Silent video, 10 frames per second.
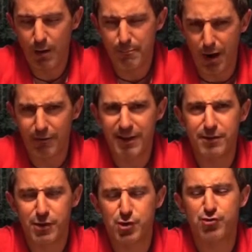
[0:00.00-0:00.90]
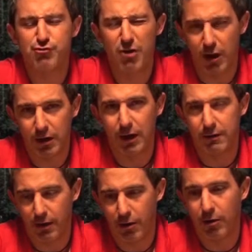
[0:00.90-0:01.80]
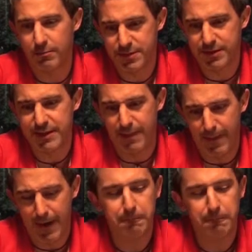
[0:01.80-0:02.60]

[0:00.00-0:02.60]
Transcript: Barring the truckload of hops that's in